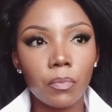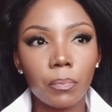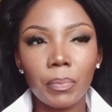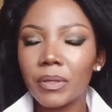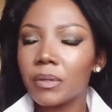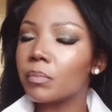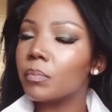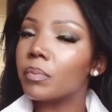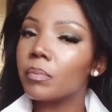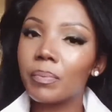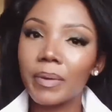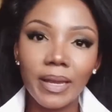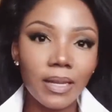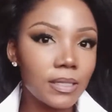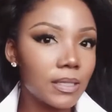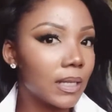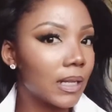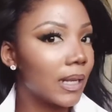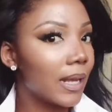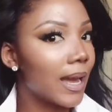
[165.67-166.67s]
But
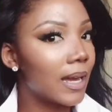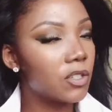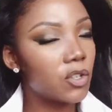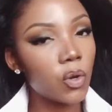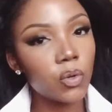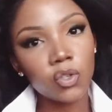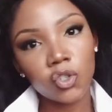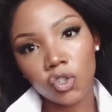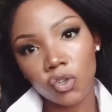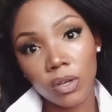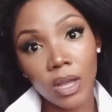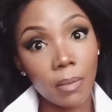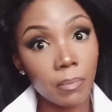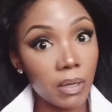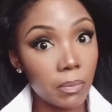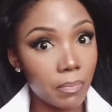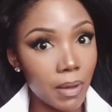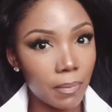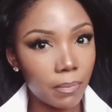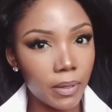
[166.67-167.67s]
basically, I don't chew gum
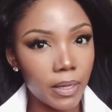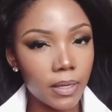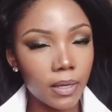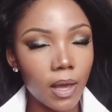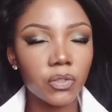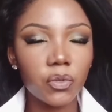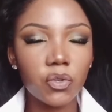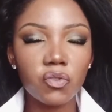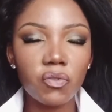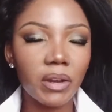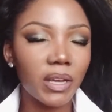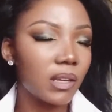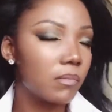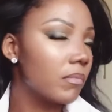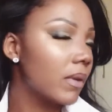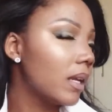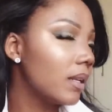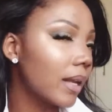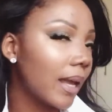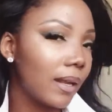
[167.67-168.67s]
in public. I don't
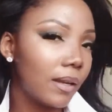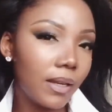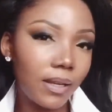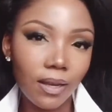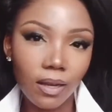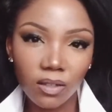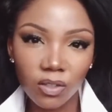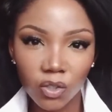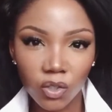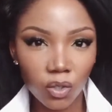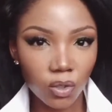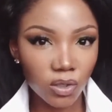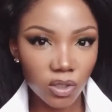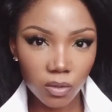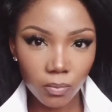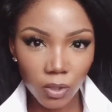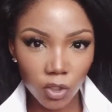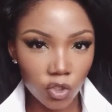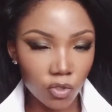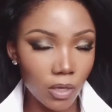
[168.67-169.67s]
recommend any young girl
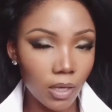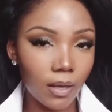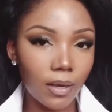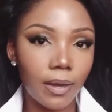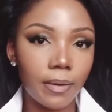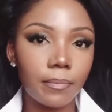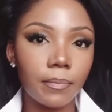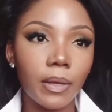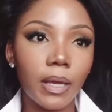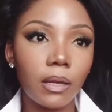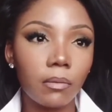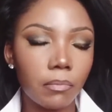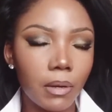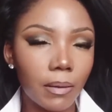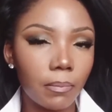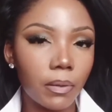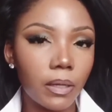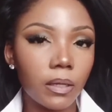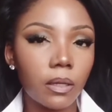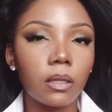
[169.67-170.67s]
to be chewing gum in
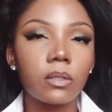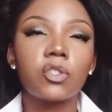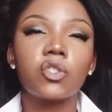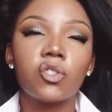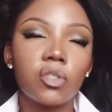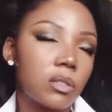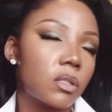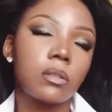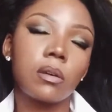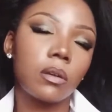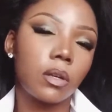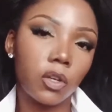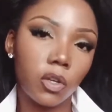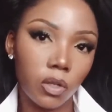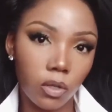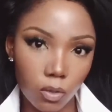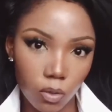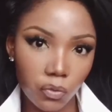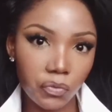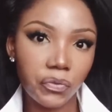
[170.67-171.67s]
public. It's just not a
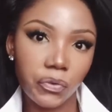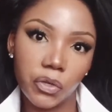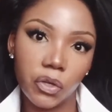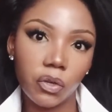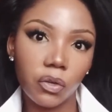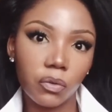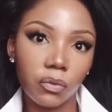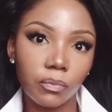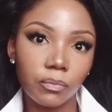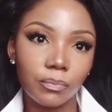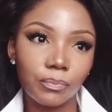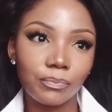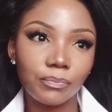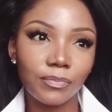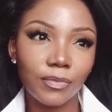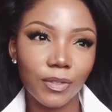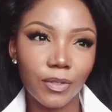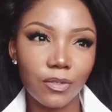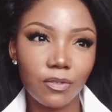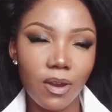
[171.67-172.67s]
good look for you.
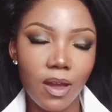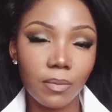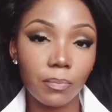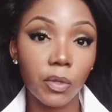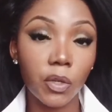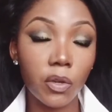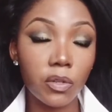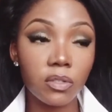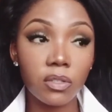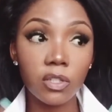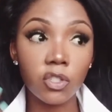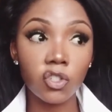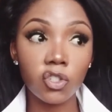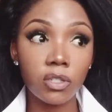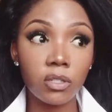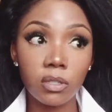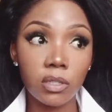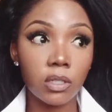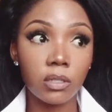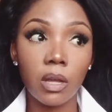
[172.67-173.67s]
Alright, because it's
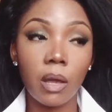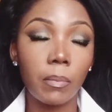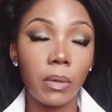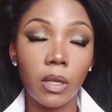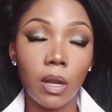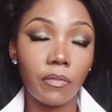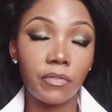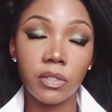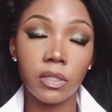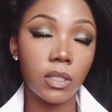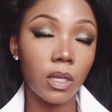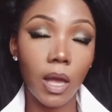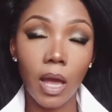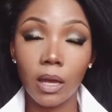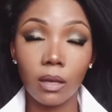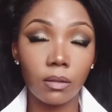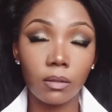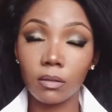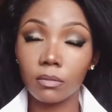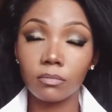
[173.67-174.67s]
just, I've seen
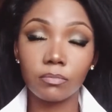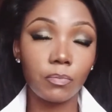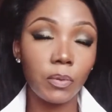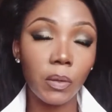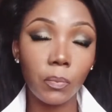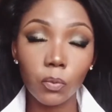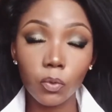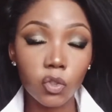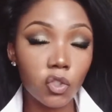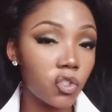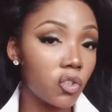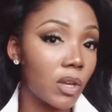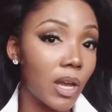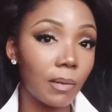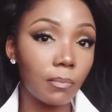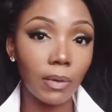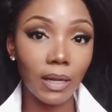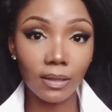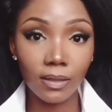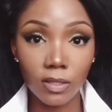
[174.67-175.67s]
people chew
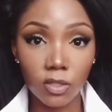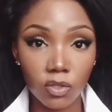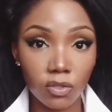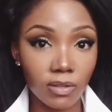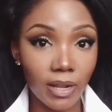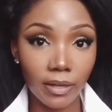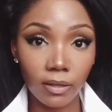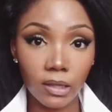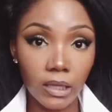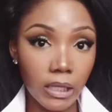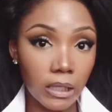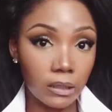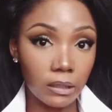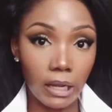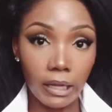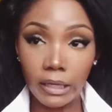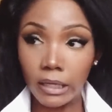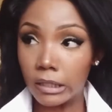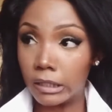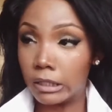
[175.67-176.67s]
gum like this, like
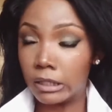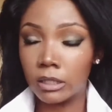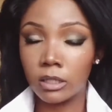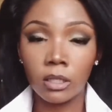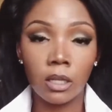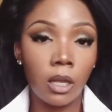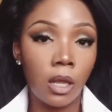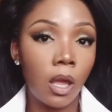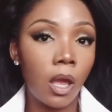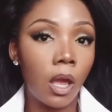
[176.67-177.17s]
it's